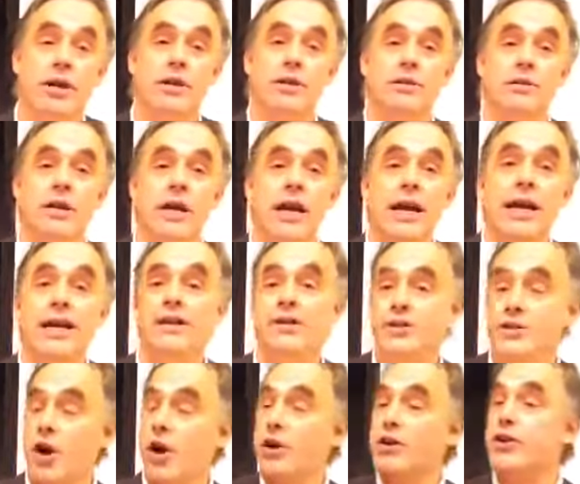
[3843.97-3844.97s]
does is
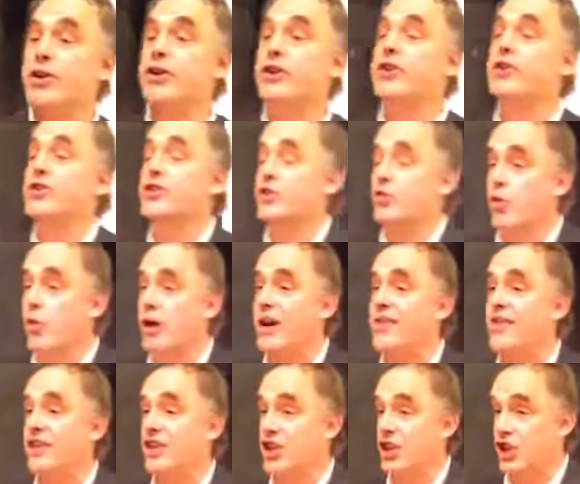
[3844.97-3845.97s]
start to
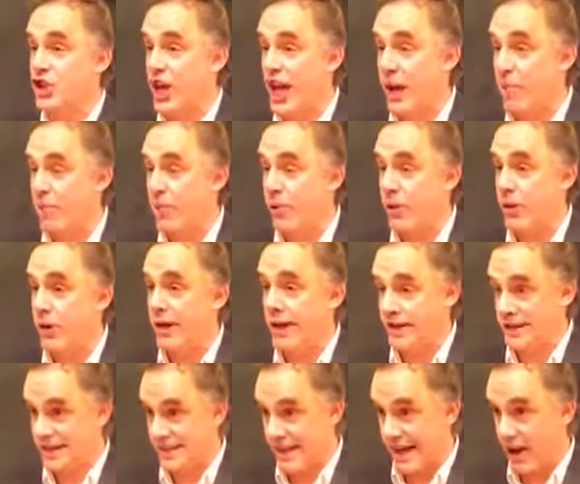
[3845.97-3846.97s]
destroy the ship
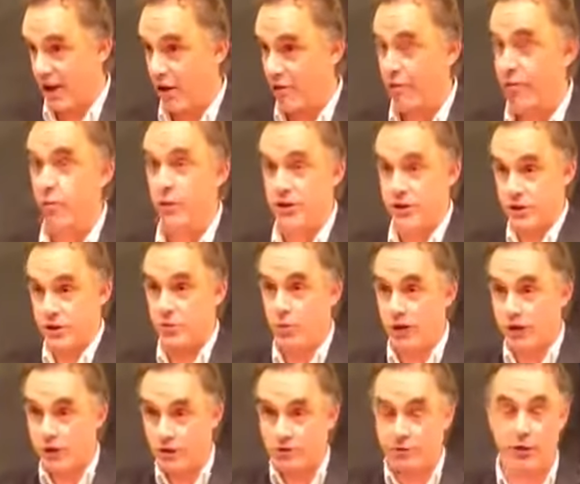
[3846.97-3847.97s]
itself, which is
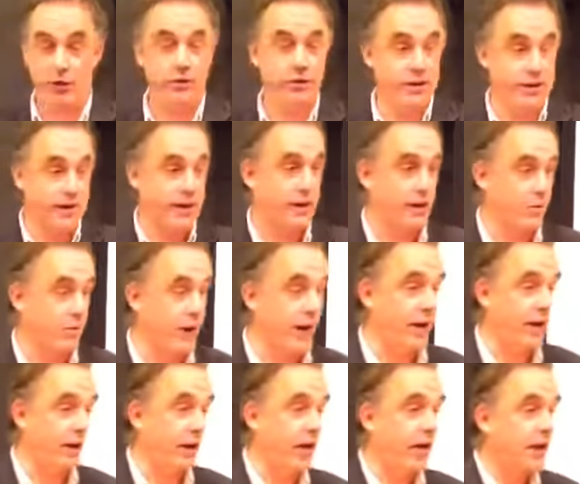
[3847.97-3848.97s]
what they're floating in in the
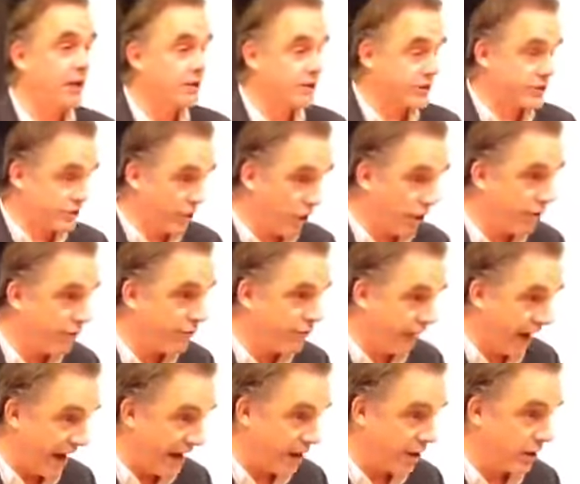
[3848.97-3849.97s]
whale, to start a
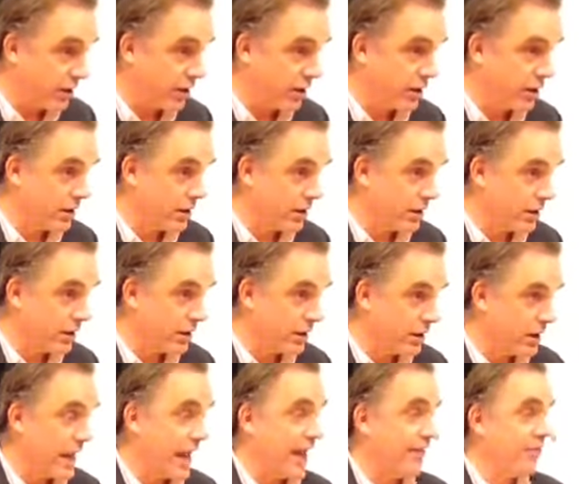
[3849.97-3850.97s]
fire
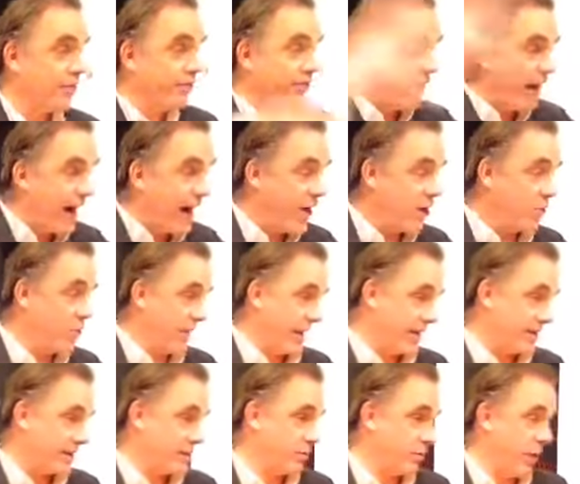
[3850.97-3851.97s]
and the fire
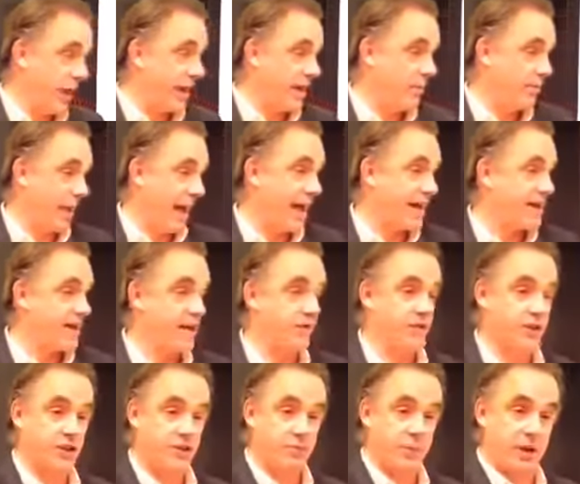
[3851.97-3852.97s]
makes the whale mad
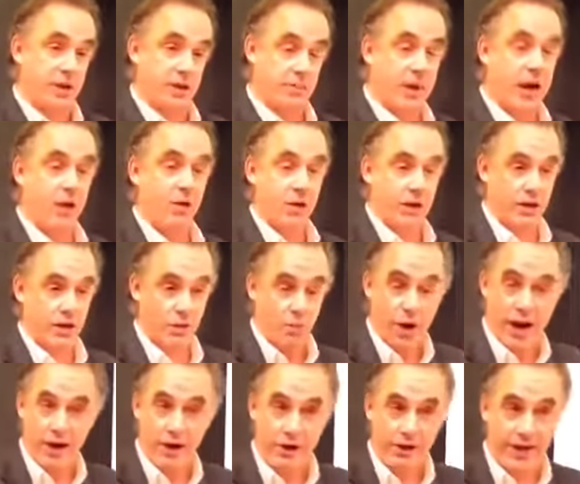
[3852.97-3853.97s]
enough to spit them out. And the
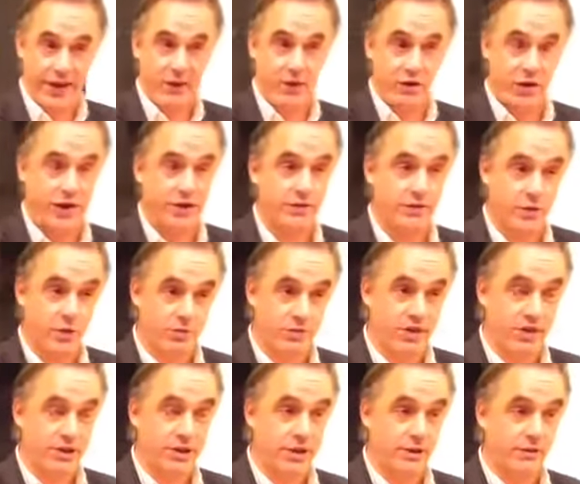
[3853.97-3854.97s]
whale then
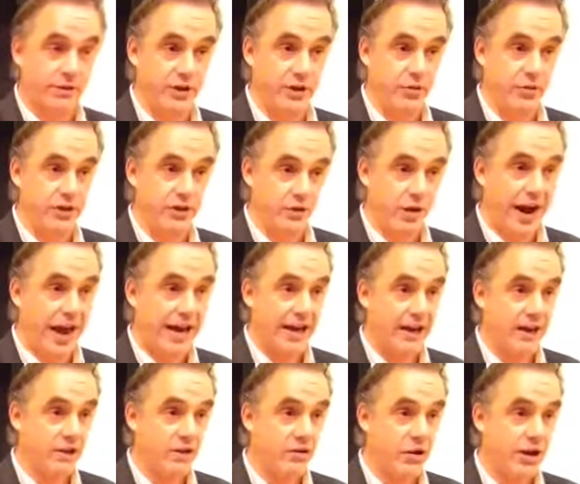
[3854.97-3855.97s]
transforms itself into a
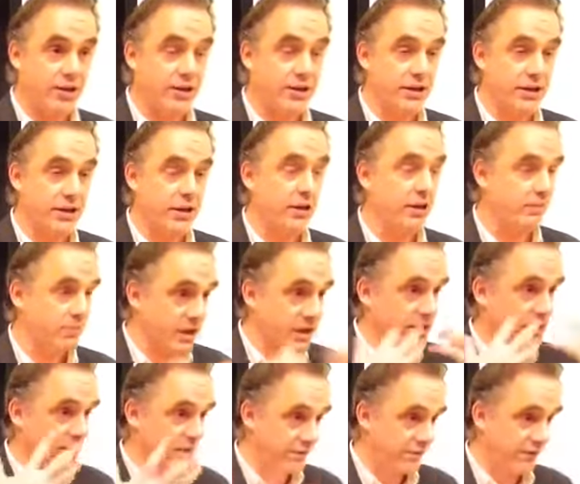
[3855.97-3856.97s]
dragon and tries to kill them
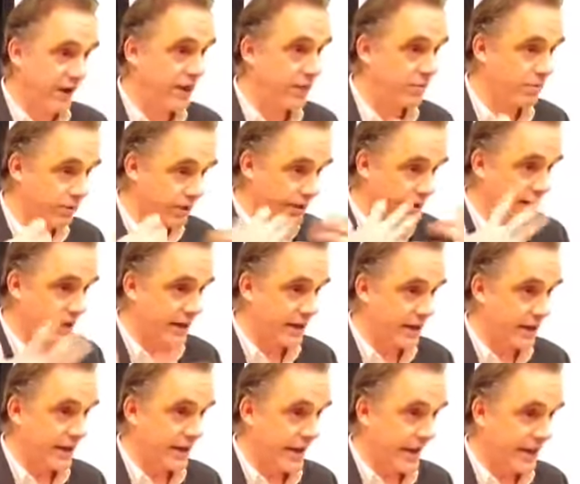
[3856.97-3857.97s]
because it's a fire breathing
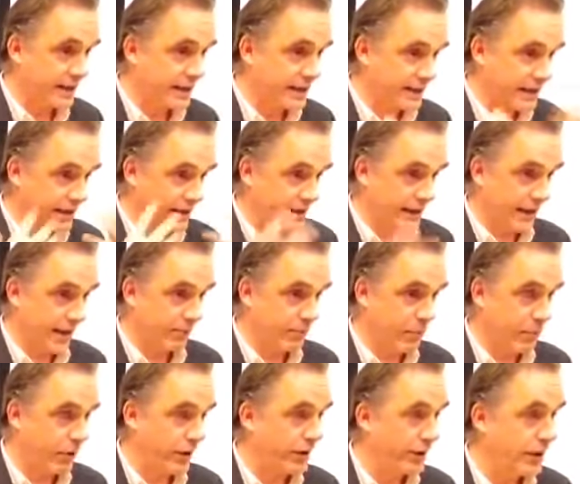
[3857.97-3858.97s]
entity at
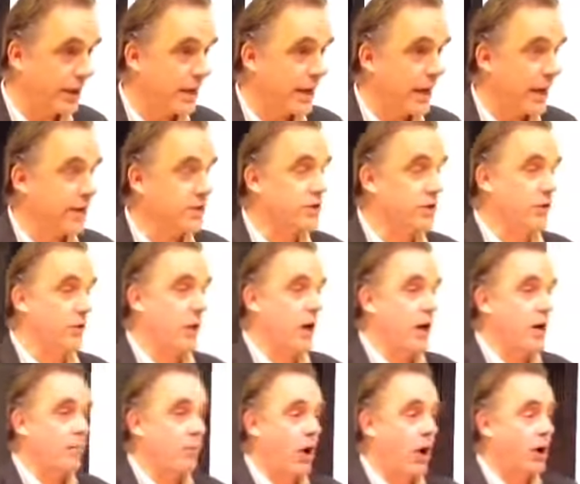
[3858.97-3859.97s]
that point. And so
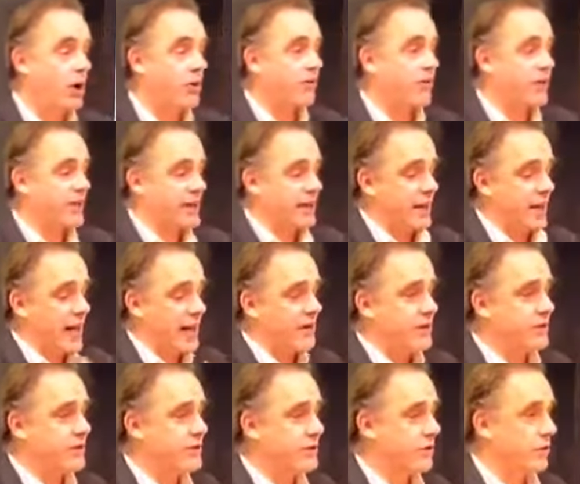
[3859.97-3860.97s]
part of the
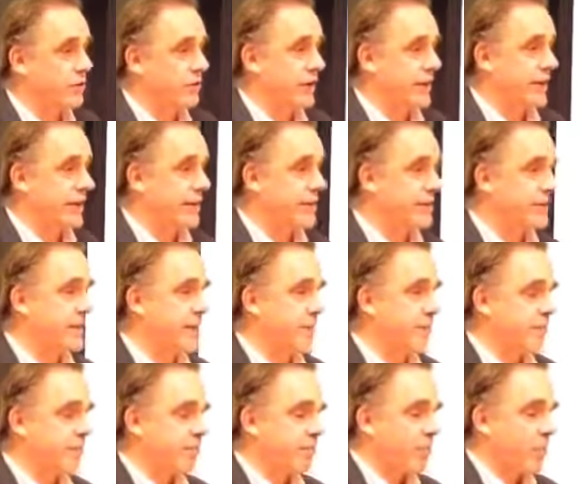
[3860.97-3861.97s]
understory is
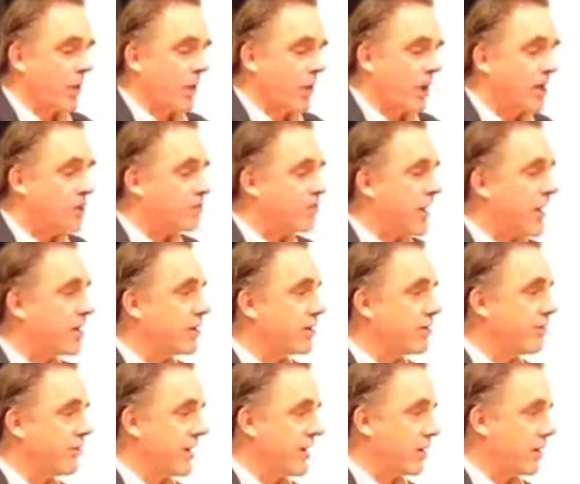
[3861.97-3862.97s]
it's better
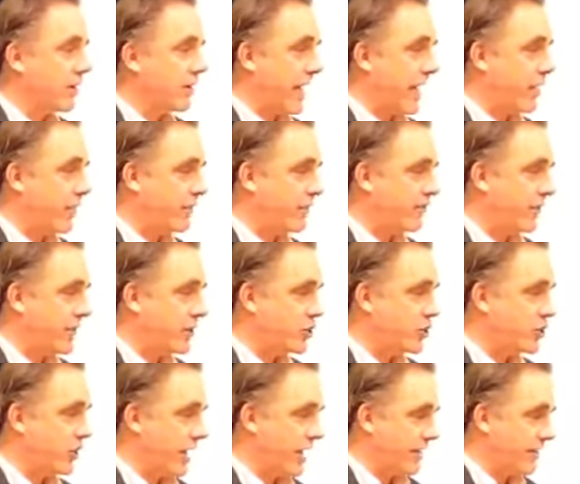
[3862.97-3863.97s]
to figure out how to
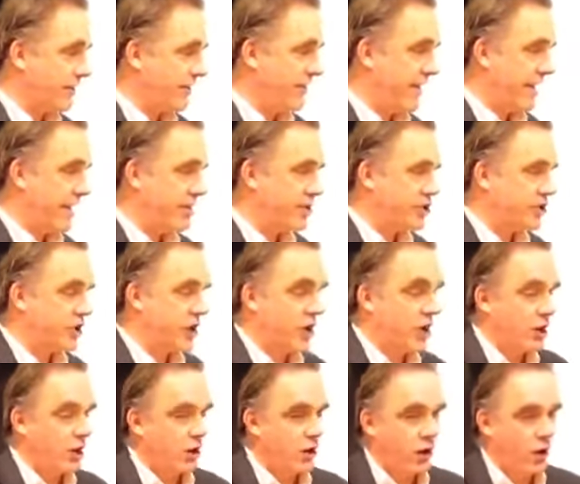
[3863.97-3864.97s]
fish than to fish,
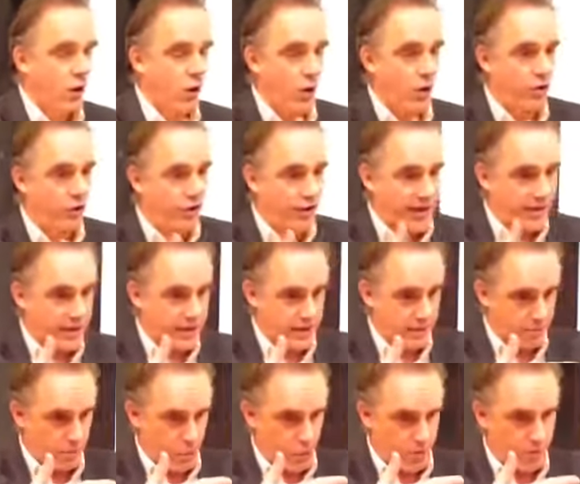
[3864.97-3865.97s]
or that
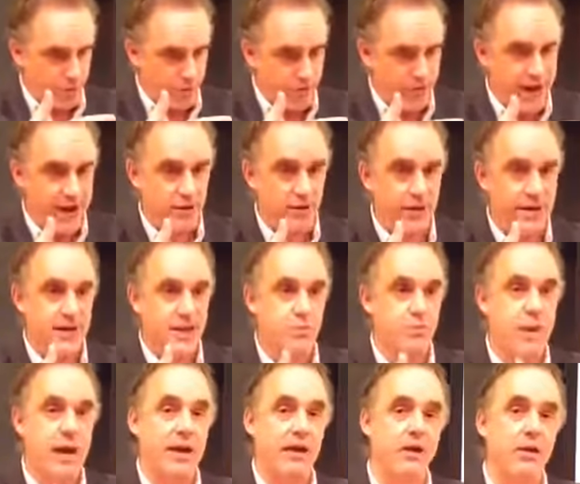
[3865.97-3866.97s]
more profoundly, it's
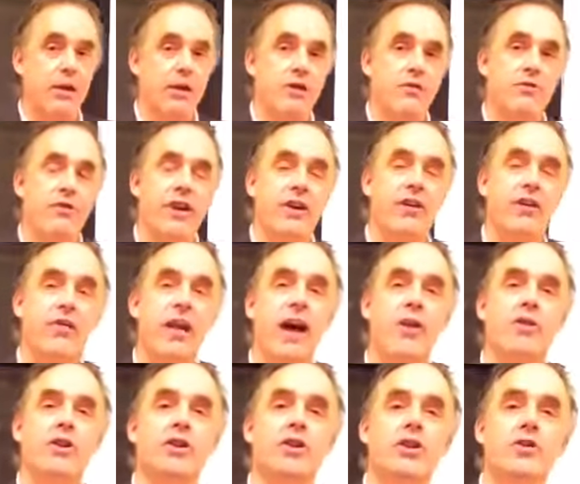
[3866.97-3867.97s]
better to figure out
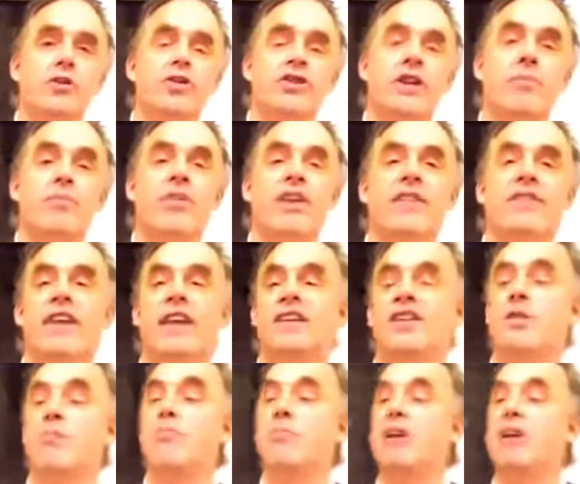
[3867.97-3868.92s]
how to do something than to